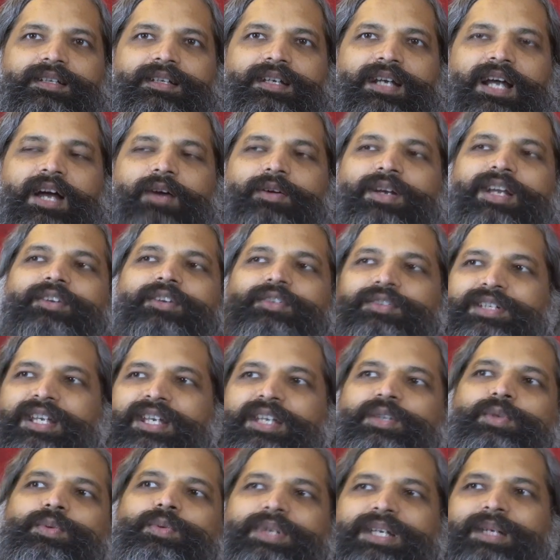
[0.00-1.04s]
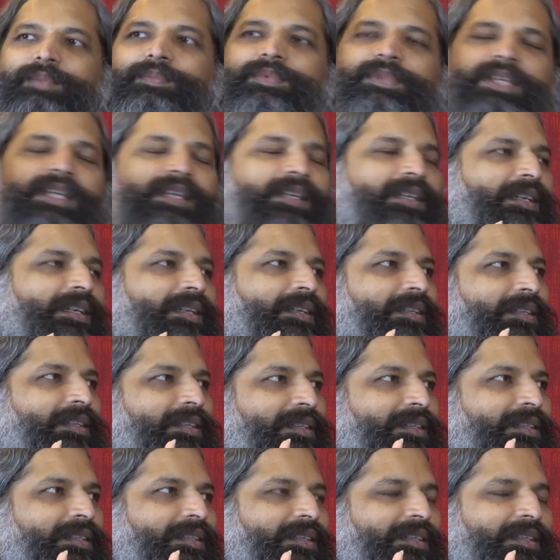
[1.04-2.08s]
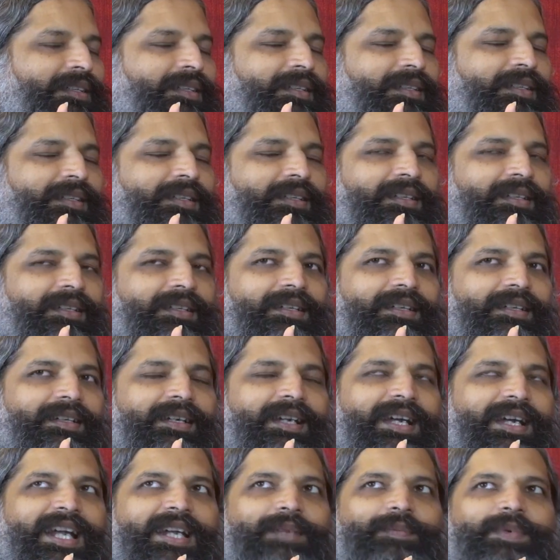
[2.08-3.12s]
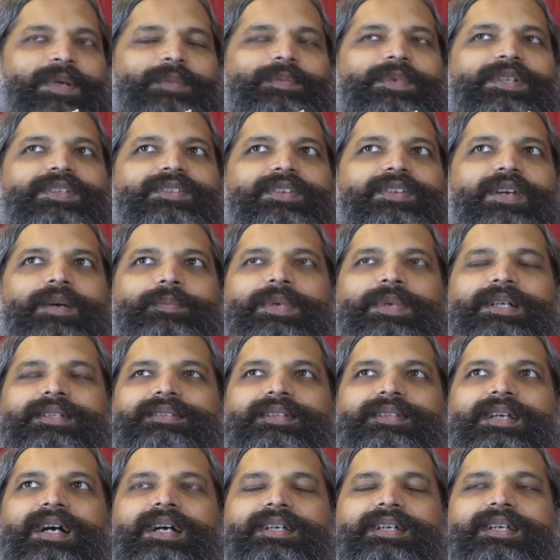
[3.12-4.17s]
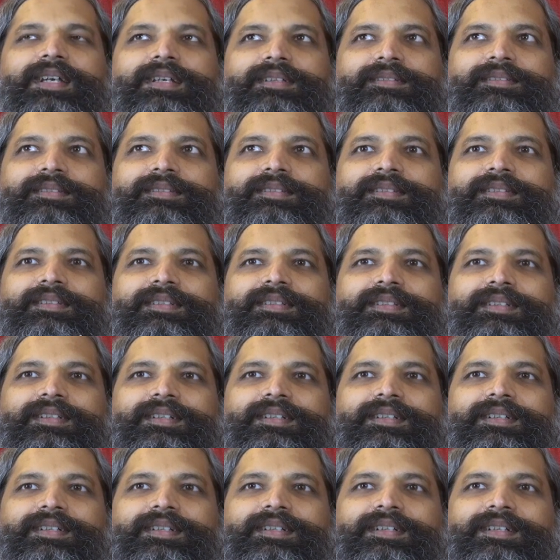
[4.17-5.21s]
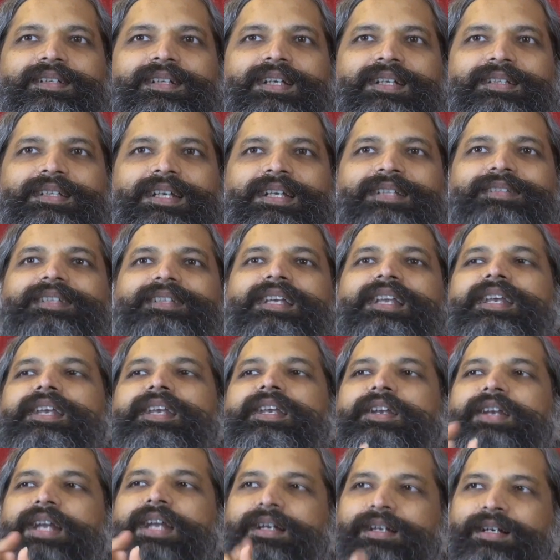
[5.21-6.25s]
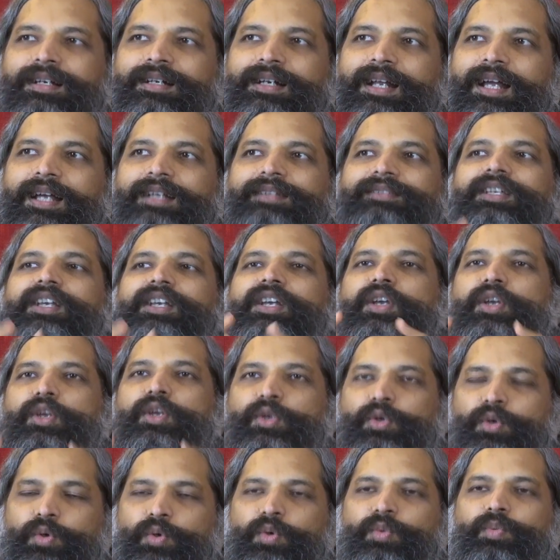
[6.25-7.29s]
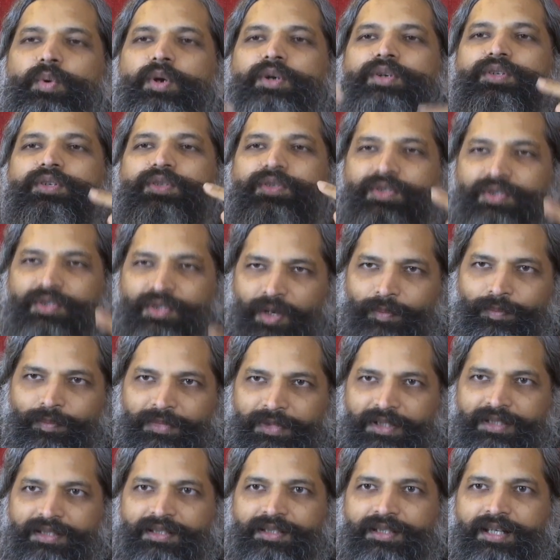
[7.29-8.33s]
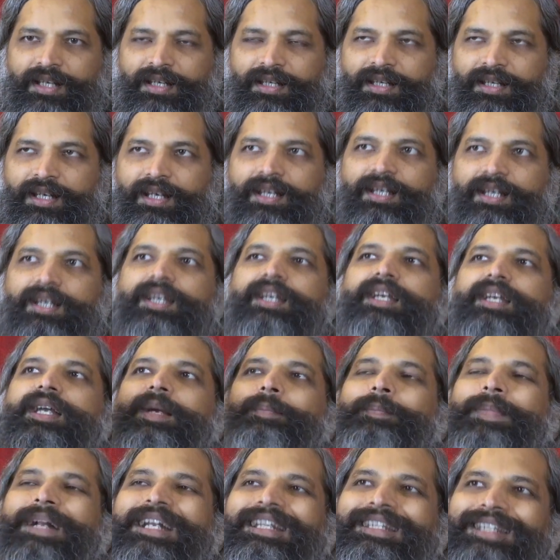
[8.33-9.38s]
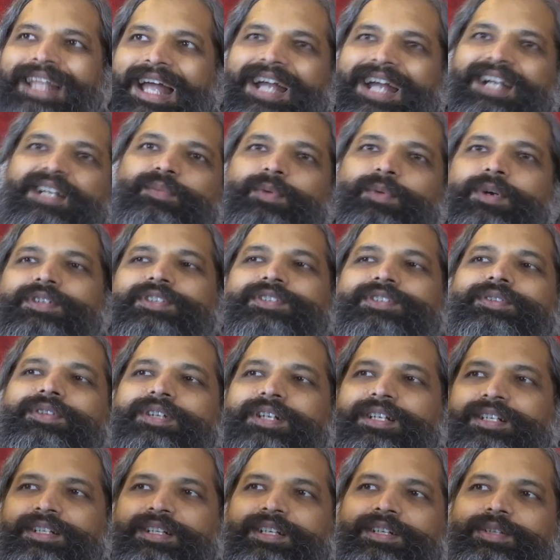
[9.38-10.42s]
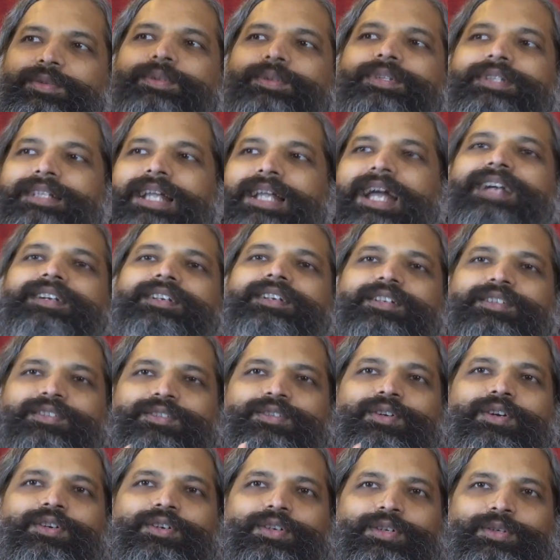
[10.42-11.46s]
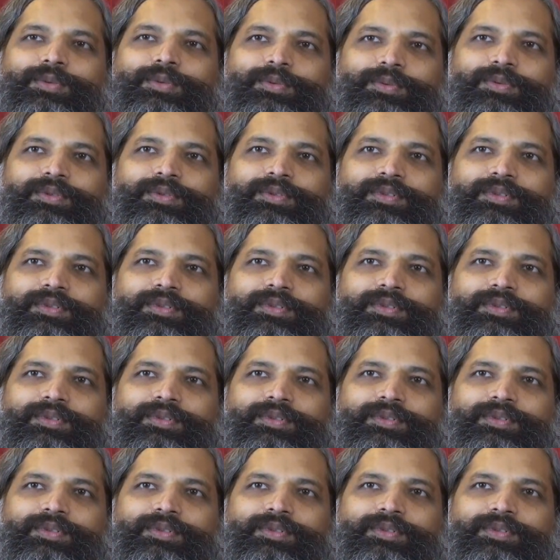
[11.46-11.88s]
How can you say you keep thinking? And people stop and say, ah, yes. And then I say, recognize, you want to stop this thinking, but that wants to continue. That is not you.